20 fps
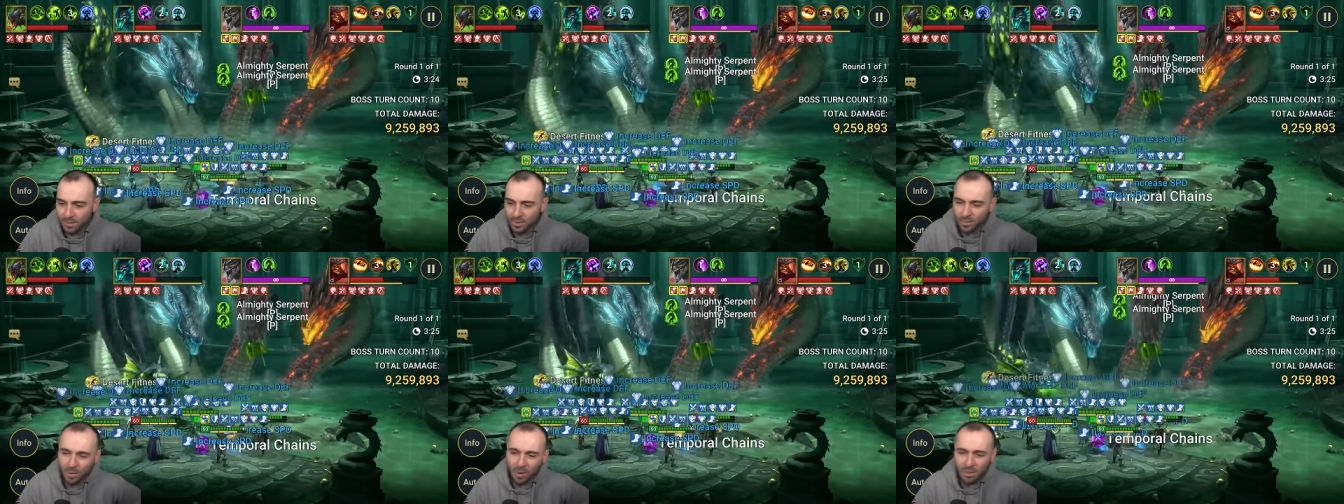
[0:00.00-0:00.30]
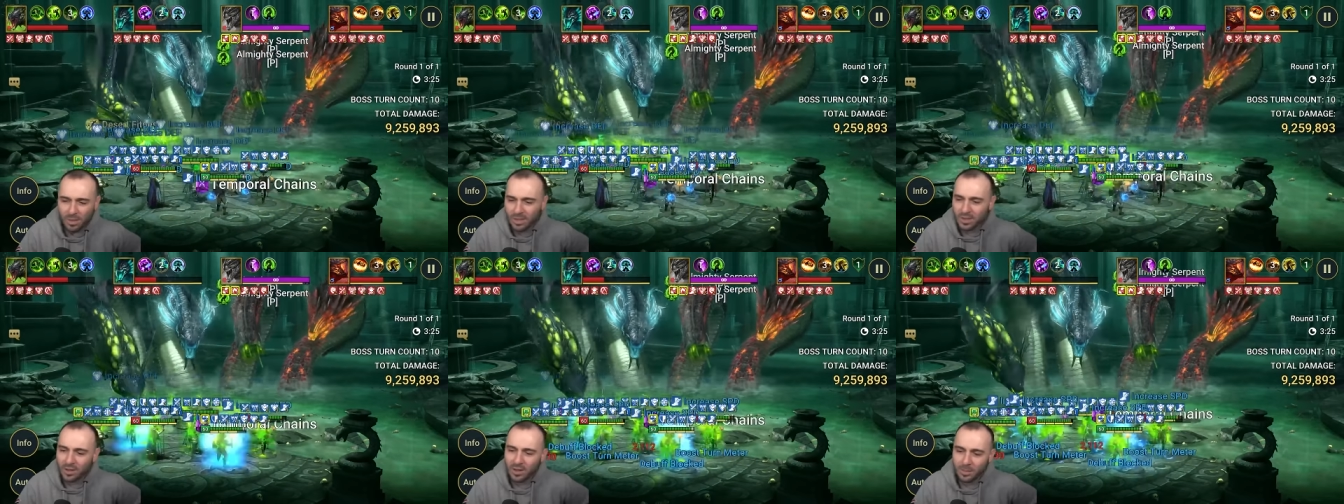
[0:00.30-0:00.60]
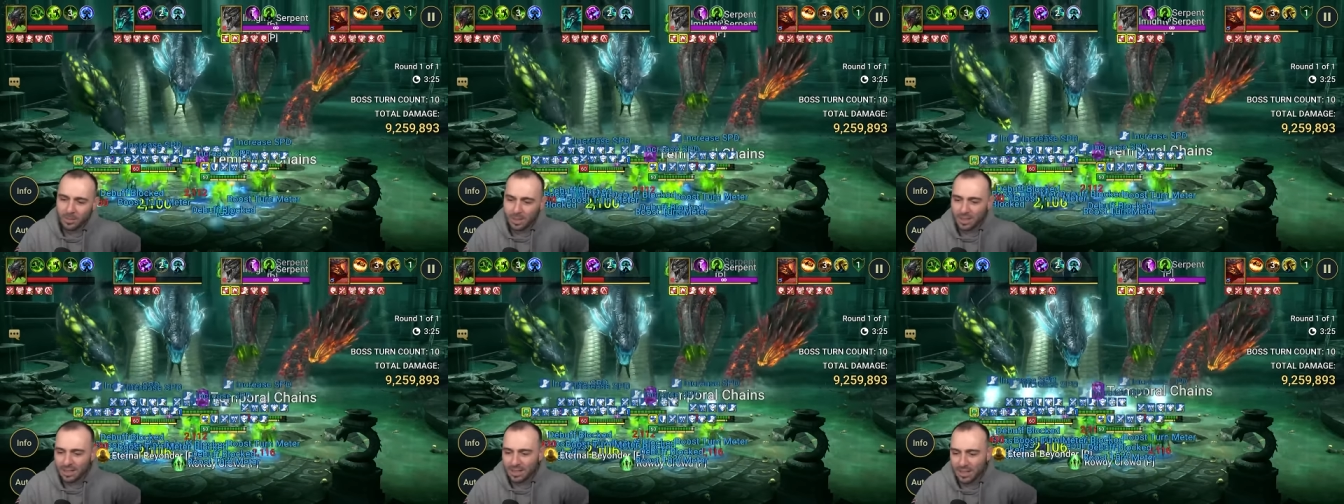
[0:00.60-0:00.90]
Probably is going to
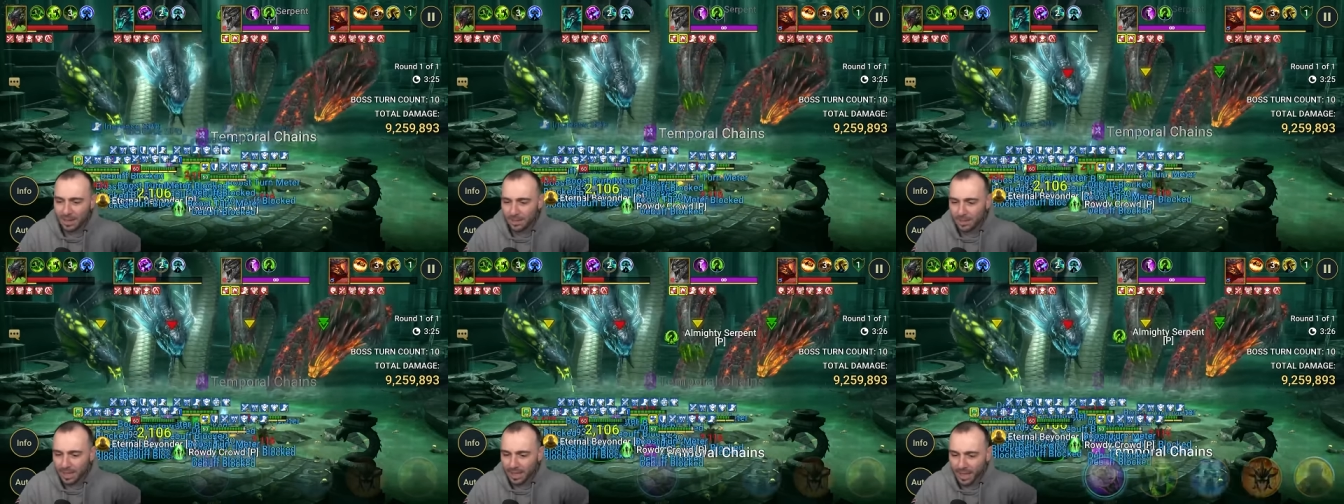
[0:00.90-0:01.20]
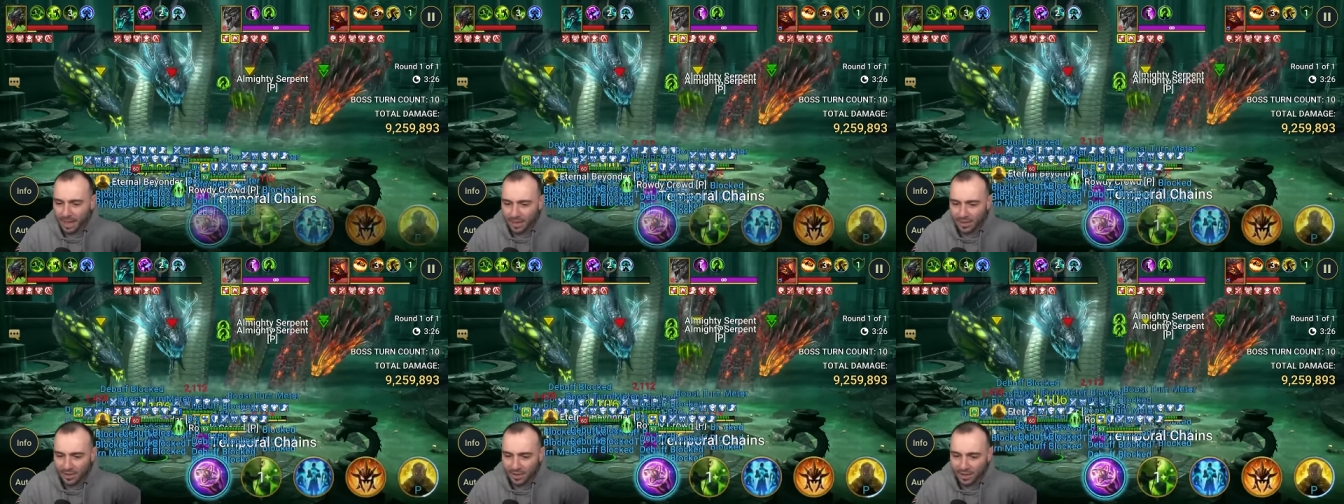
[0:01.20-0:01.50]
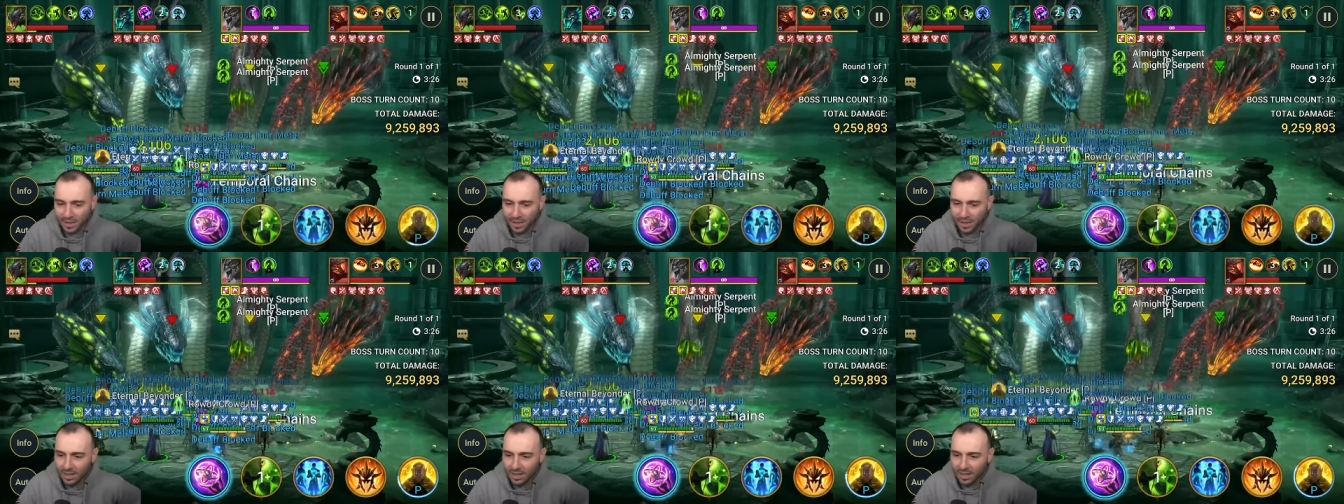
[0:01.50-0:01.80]
be the same thing
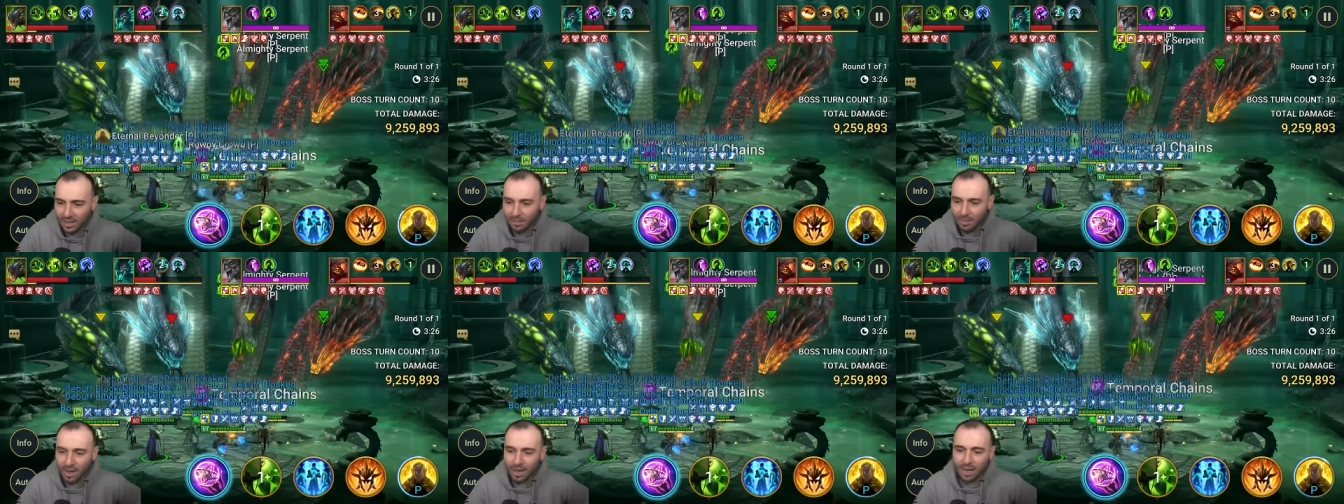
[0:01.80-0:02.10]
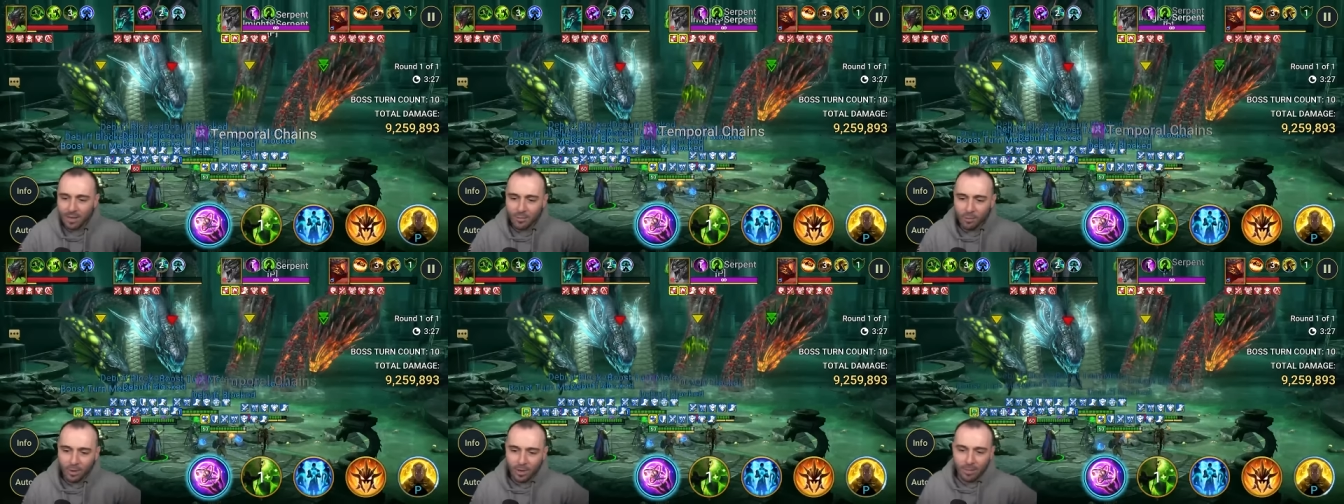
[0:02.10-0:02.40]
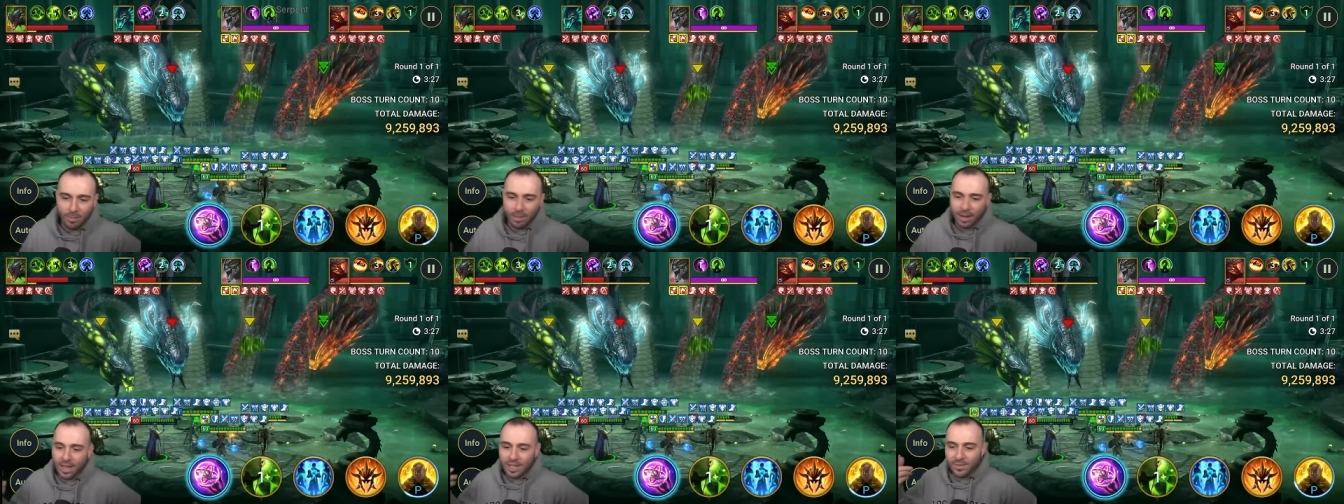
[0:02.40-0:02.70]
actually. But if we
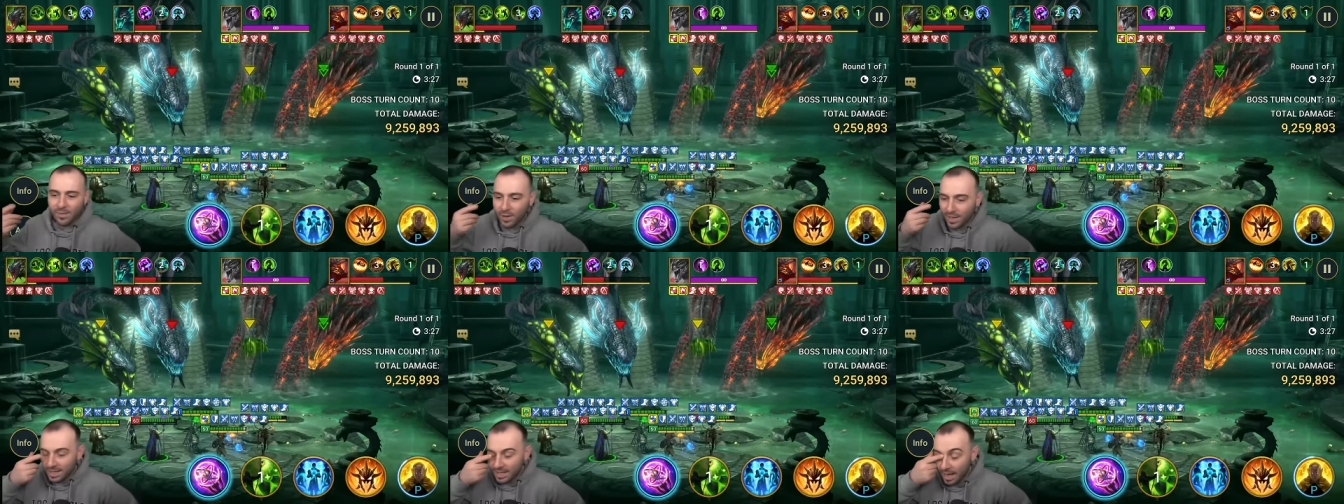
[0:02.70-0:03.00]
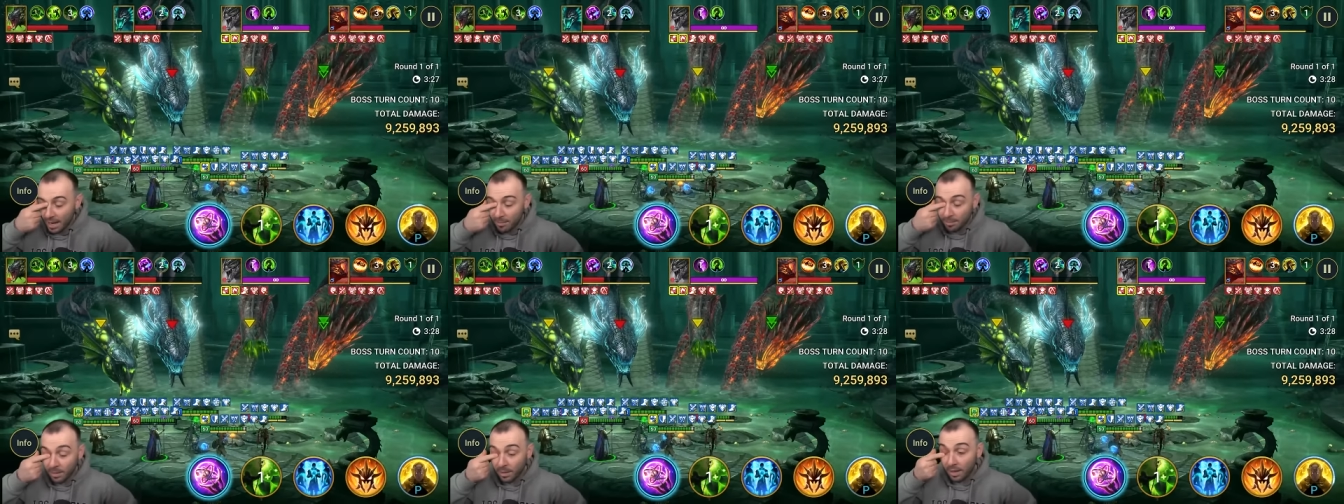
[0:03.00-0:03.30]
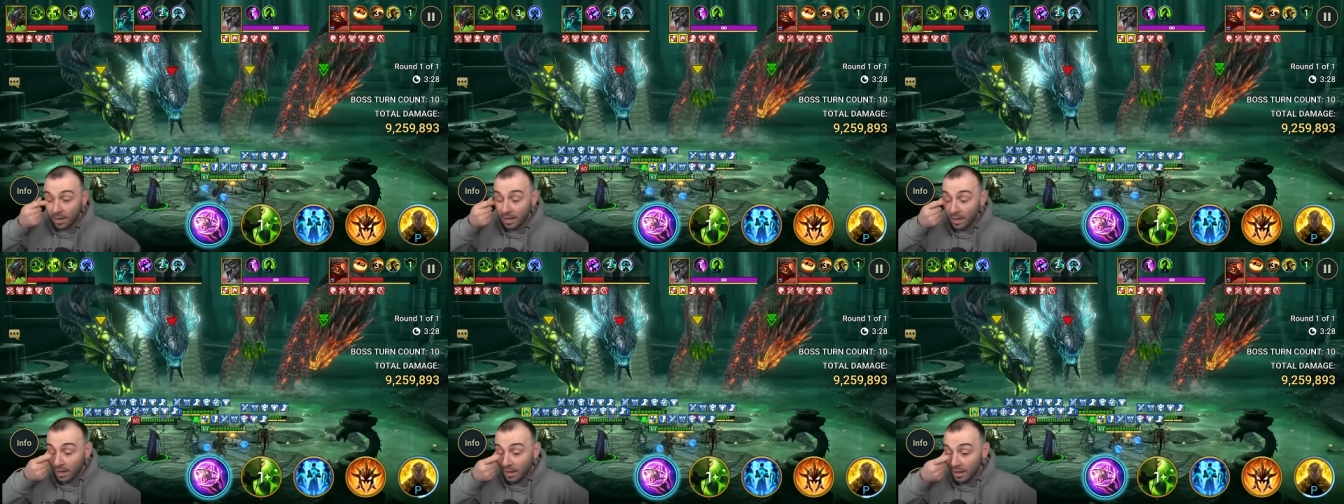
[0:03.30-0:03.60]
replace, for
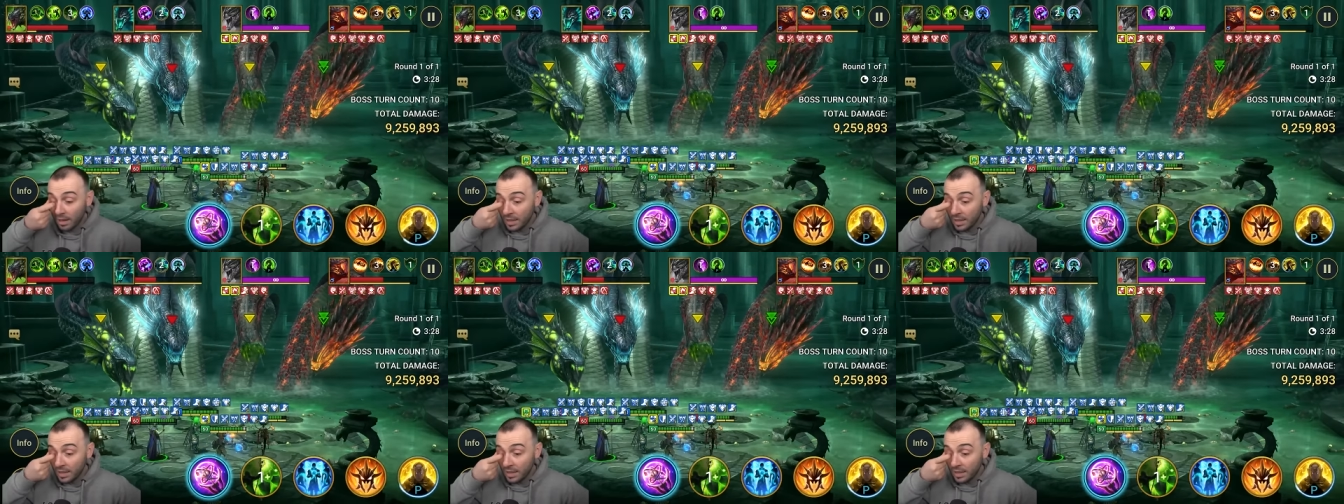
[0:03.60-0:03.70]
example, uh,